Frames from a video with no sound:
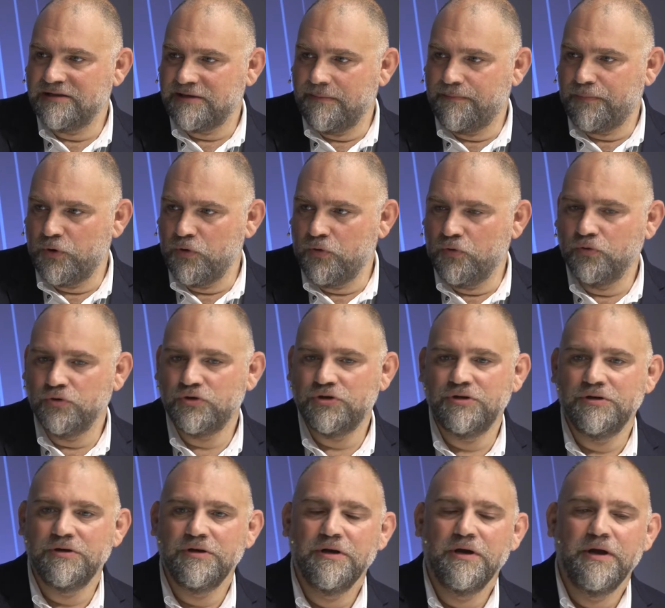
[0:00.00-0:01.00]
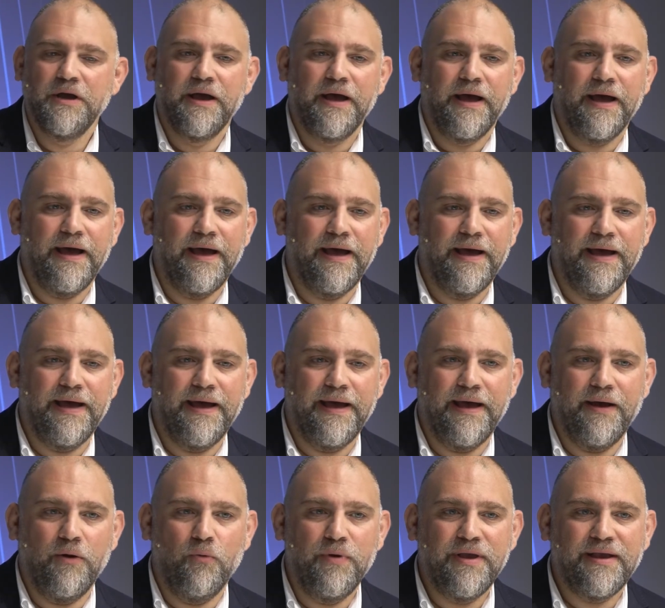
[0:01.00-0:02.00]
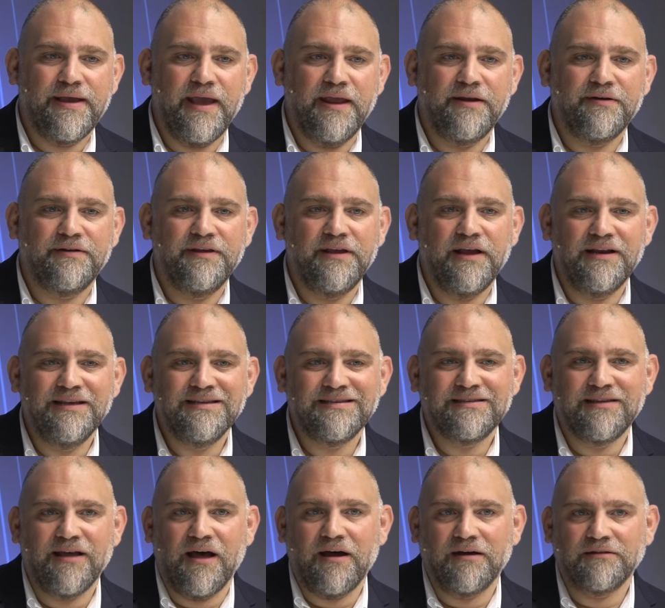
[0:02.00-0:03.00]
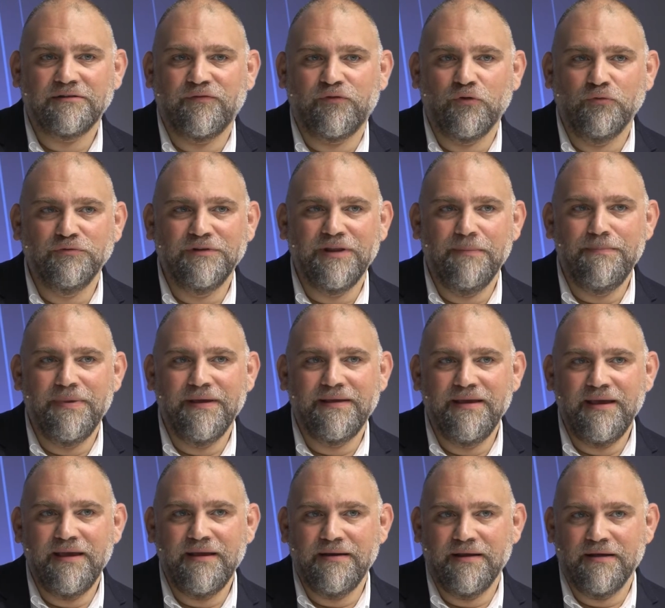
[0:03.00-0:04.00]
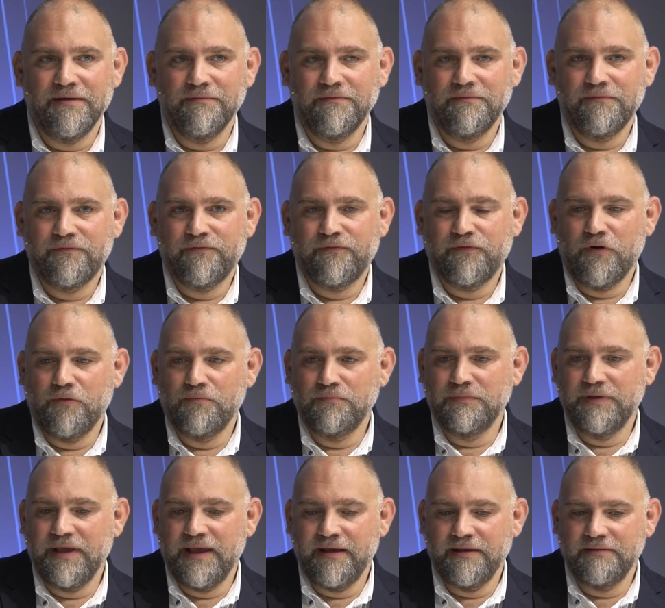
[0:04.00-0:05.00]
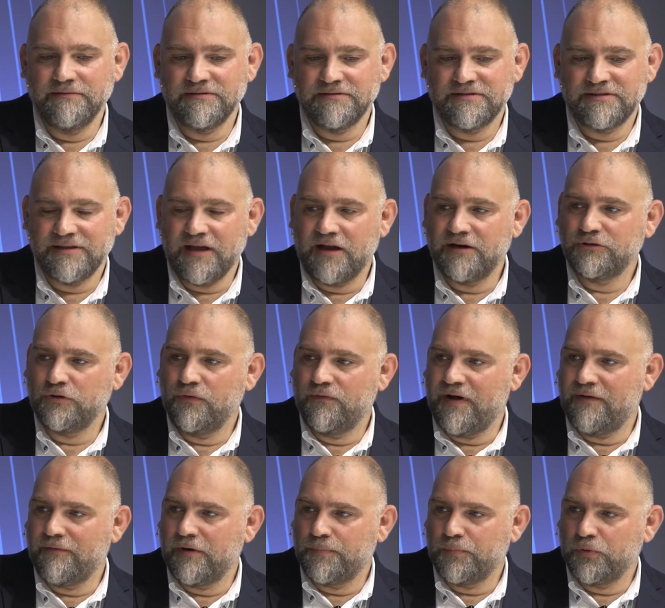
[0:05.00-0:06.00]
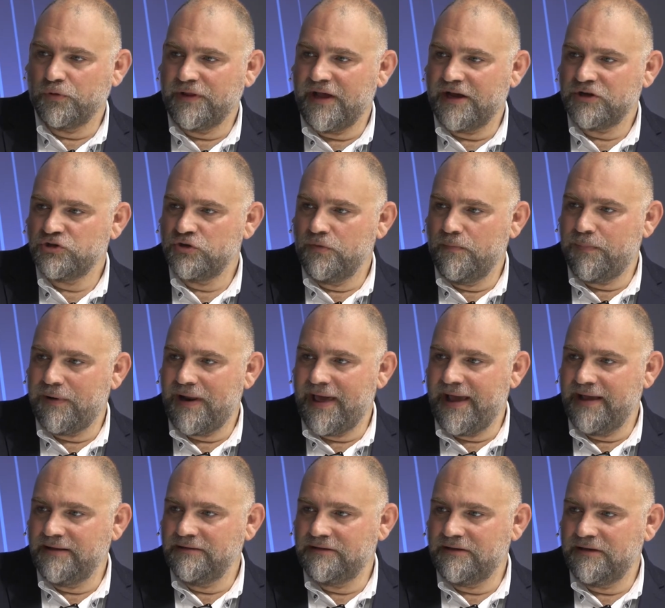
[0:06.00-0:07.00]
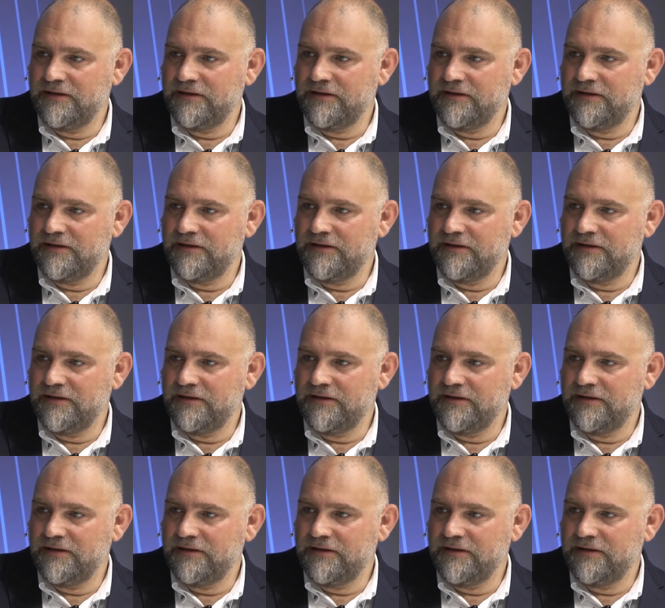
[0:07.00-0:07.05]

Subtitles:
approach, we can really start from the beginning, from the start of our production plant,